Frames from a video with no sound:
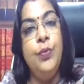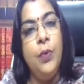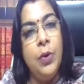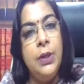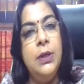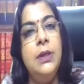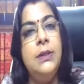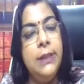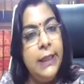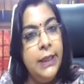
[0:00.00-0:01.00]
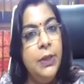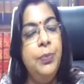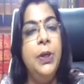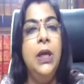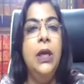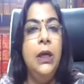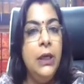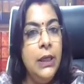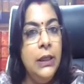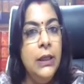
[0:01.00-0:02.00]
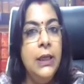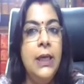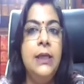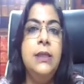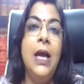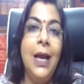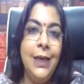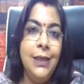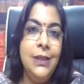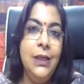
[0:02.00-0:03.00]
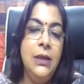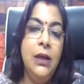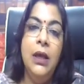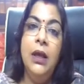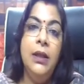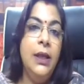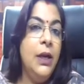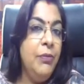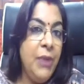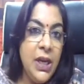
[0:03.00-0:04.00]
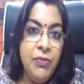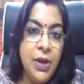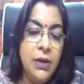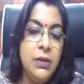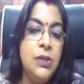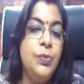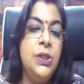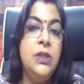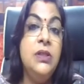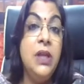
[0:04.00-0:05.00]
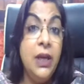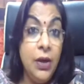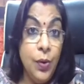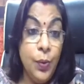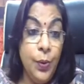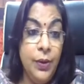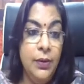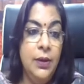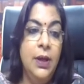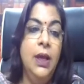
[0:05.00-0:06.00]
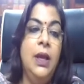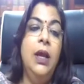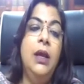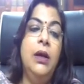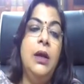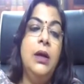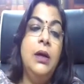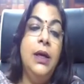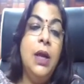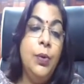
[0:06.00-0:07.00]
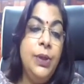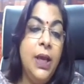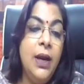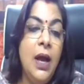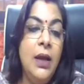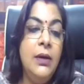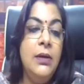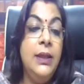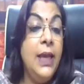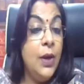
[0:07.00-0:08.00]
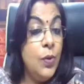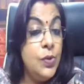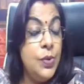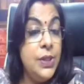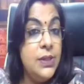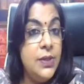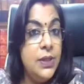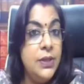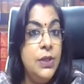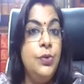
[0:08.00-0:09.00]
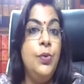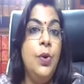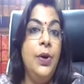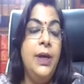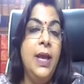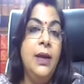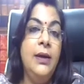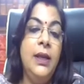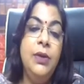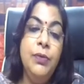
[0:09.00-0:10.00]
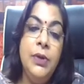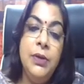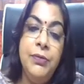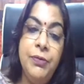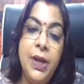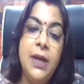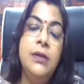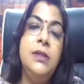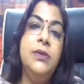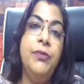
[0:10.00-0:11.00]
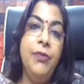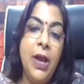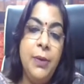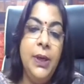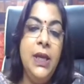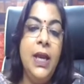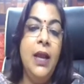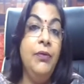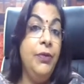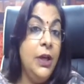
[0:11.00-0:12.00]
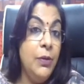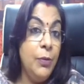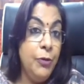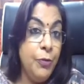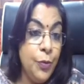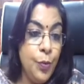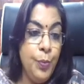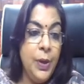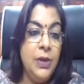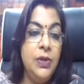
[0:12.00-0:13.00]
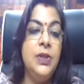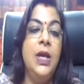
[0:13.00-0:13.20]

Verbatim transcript: water, sleep, cleanliness, hygiene. There are many factors which is ignored. Uh, now there are they are also restricted to contact even the friends, family and freedom of movement